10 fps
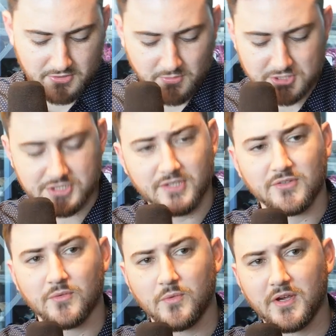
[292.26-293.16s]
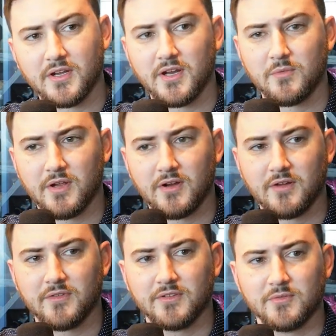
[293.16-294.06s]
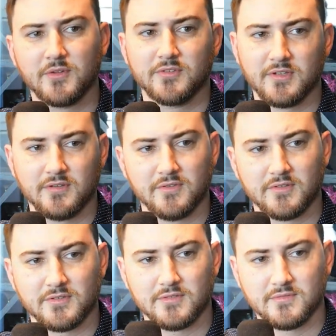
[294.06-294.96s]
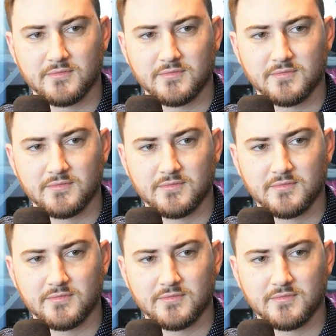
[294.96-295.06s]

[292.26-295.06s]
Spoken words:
question is, what can I write off as a real estate investor?